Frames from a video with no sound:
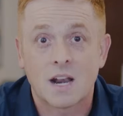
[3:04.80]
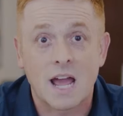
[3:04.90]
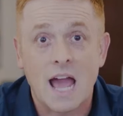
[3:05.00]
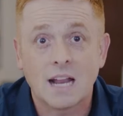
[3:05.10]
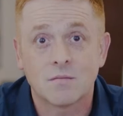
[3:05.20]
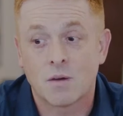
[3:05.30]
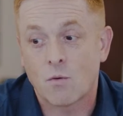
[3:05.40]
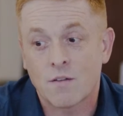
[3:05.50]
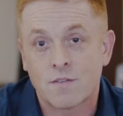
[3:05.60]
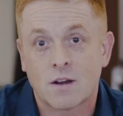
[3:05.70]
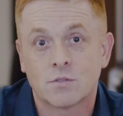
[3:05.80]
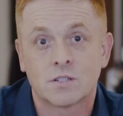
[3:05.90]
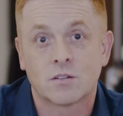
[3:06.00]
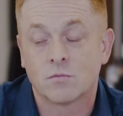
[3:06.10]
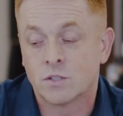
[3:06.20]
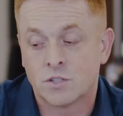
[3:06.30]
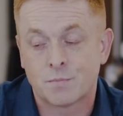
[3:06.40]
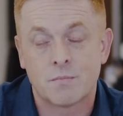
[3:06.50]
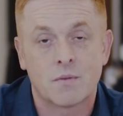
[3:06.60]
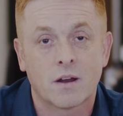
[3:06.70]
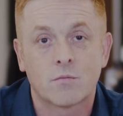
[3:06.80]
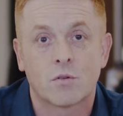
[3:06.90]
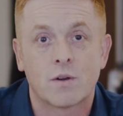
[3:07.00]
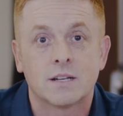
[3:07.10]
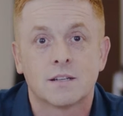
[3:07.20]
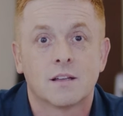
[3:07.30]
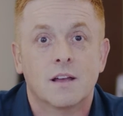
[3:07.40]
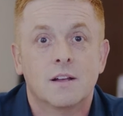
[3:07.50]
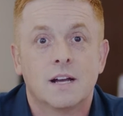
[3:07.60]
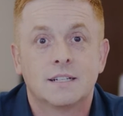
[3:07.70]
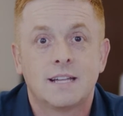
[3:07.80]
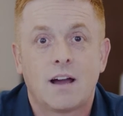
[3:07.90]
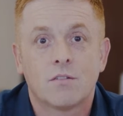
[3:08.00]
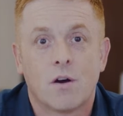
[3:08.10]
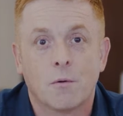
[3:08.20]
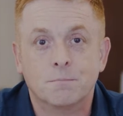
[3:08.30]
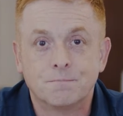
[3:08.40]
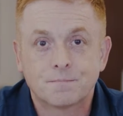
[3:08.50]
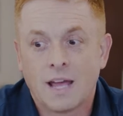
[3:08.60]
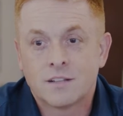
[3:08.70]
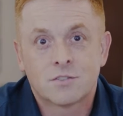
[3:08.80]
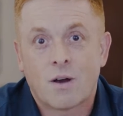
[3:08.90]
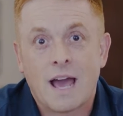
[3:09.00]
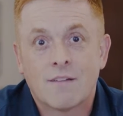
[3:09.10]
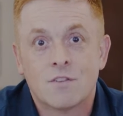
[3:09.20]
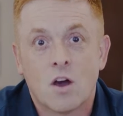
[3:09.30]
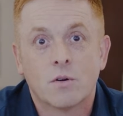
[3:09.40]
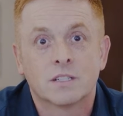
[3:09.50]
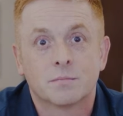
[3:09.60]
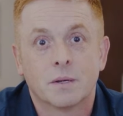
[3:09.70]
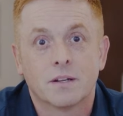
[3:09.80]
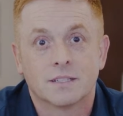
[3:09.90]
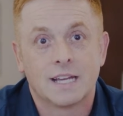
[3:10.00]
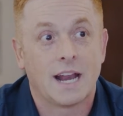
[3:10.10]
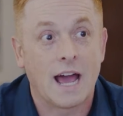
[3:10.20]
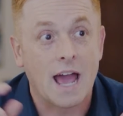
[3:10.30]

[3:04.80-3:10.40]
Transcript: And I hadn't. My wife and I we'd just been married and we're renting a townhome. And so I have no experience, yet I